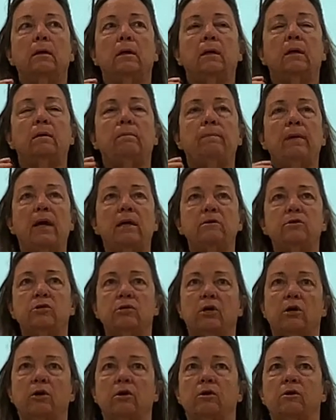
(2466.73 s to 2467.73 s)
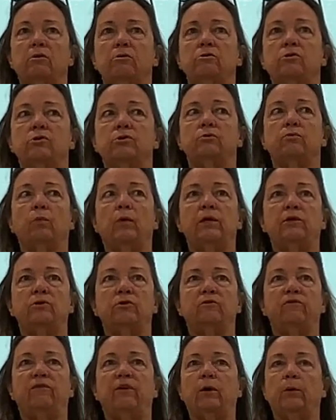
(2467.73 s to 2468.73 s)
in med-surg, we
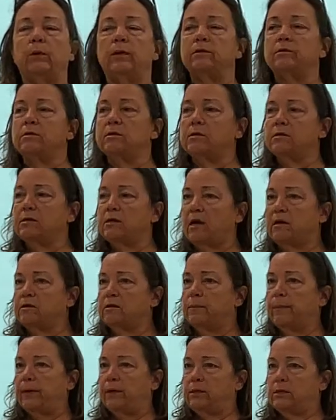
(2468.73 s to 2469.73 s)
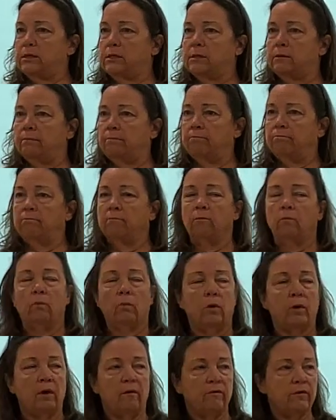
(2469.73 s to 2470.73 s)
do focused assessments.
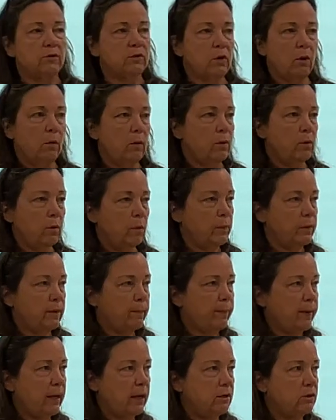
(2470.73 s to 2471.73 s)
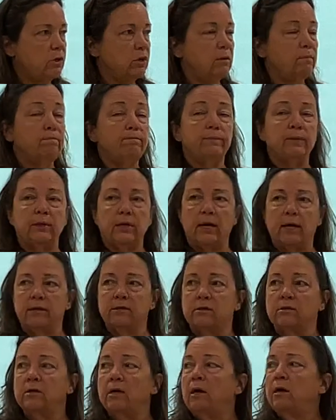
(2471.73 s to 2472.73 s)
Whatever's going on with the patient,
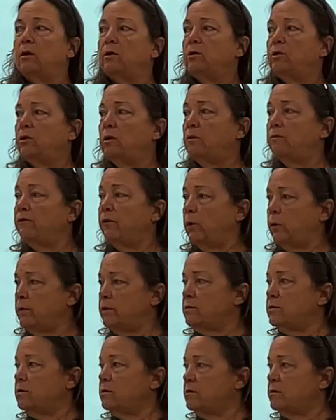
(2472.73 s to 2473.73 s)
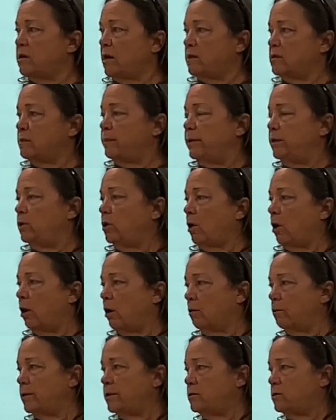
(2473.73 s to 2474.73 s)
plus focused assessment, you
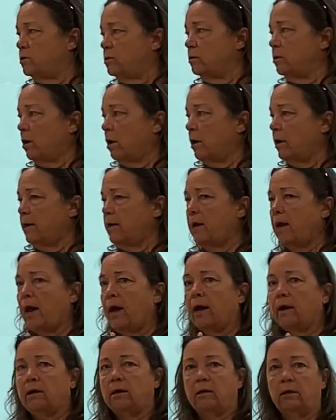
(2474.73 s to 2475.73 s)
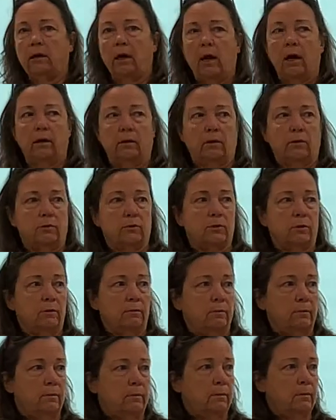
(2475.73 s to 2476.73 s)
always do cardiac and lungs
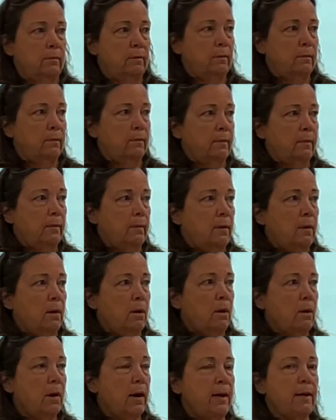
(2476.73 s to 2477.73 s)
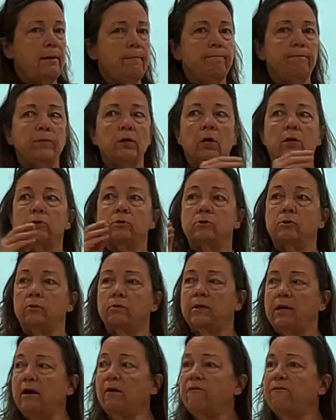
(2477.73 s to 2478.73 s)
right? So
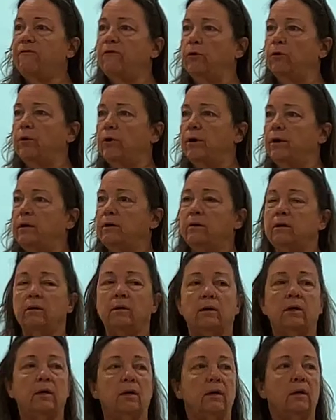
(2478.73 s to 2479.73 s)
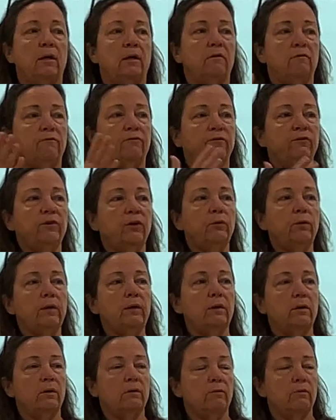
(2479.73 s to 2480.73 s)
therefore, in fluid
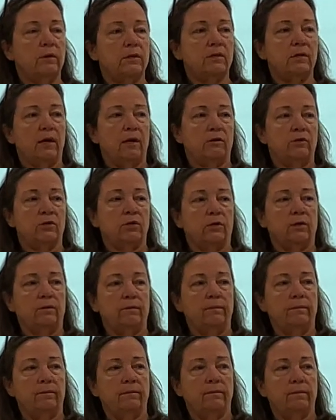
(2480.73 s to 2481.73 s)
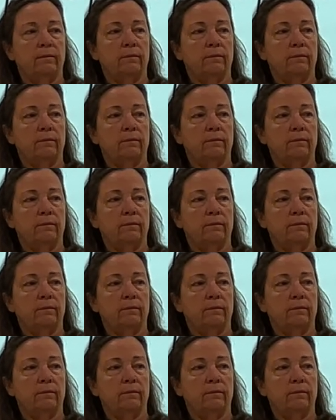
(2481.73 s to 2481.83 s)
retention,